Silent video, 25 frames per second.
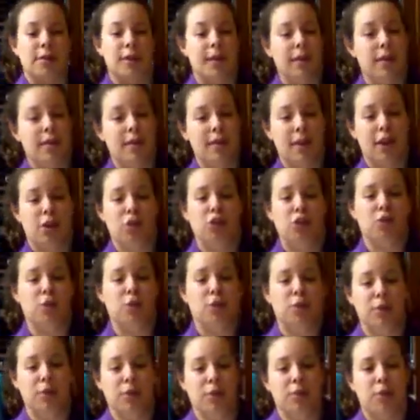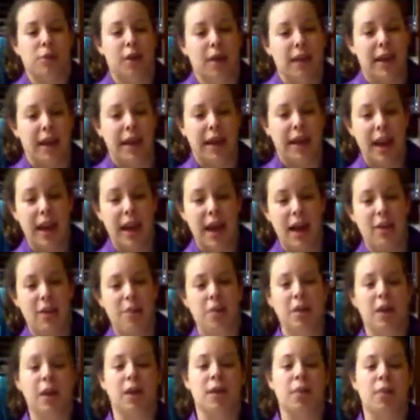to distinguish between bread and cake,
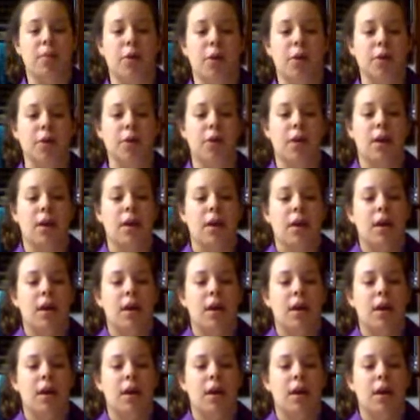because both